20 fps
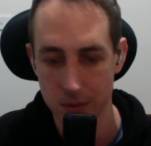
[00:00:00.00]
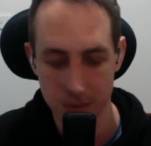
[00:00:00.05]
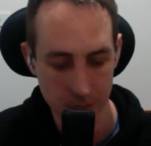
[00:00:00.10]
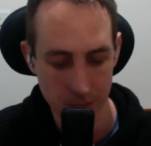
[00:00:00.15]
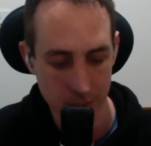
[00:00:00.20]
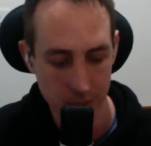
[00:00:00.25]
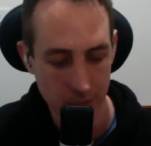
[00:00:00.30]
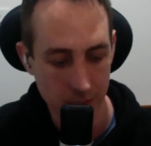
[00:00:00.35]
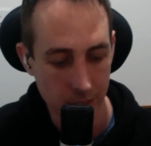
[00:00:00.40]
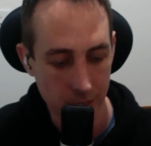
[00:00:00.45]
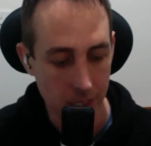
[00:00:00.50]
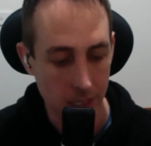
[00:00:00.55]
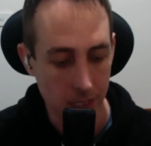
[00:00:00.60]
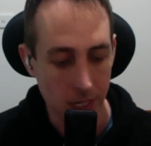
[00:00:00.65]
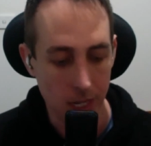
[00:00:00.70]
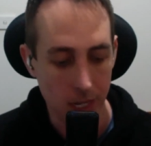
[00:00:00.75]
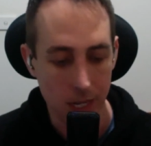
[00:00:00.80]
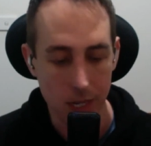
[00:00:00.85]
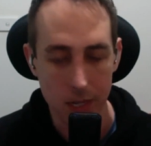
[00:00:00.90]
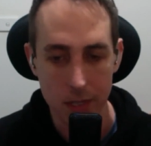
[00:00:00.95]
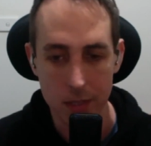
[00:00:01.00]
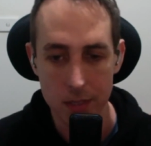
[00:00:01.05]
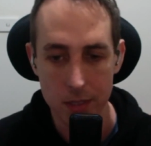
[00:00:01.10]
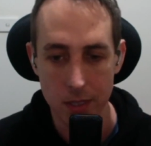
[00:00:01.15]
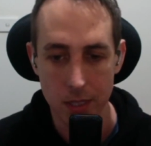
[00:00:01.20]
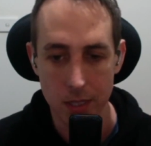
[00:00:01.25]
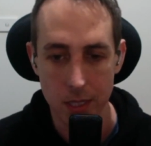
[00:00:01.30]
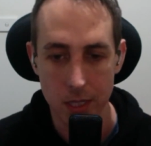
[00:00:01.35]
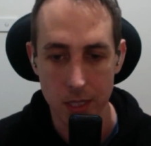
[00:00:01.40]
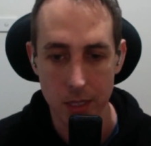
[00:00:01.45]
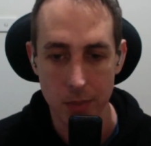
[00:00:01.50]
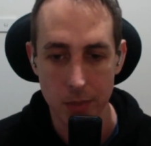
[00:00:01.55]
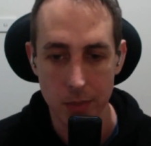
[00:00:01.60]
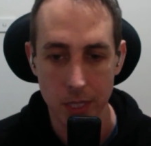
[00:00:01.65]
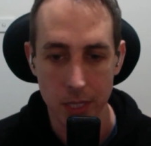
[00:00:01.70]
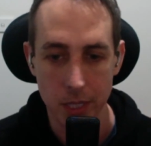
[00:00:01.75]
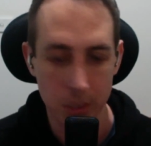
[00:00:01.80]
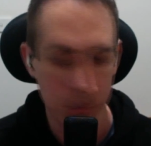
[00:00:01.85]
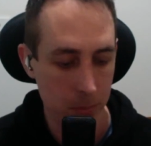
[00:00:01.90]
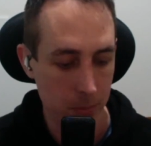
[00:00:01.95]
And then I can add
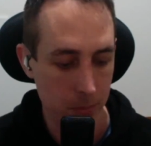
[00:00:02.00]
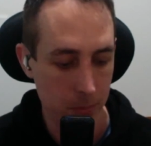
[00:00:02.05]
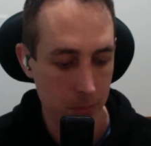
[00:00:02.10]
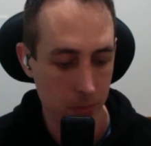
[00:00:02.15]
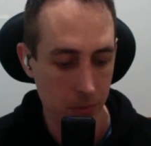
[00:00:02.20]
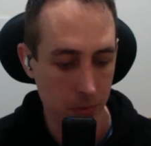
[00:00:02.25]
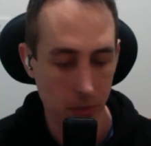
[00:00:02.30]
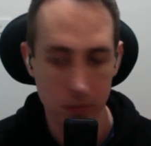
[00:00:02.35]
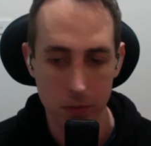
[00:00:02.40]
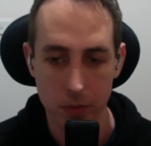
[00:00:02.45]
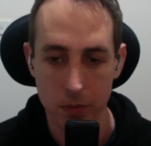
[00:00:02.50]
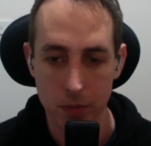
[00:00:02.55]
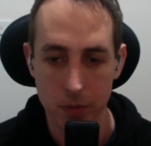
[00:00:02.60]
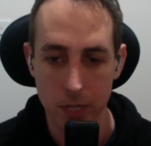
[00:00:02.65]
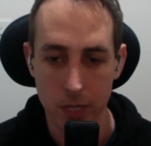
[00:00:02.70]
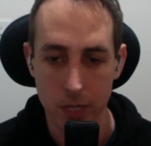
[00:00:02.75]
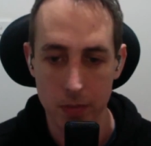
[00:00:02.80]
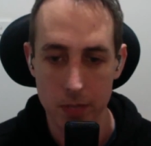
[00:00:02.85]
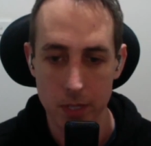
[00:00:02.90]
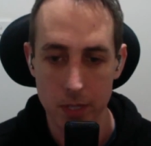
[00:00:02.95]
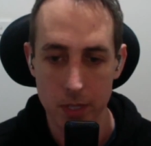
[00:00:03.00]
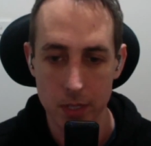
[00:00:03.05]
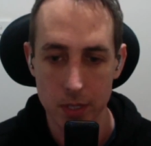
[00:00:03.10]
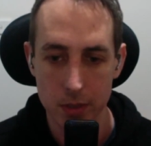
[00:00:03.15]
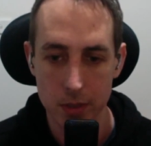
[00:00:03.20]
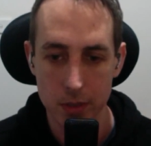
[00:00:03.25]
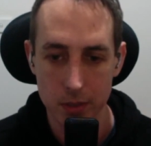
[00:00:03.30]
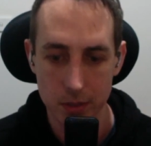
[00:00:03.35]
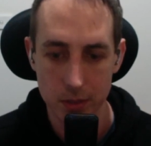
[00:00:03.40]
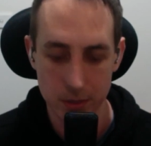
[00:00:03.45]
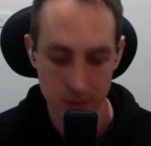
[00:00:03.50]
another Prophet 5 sound.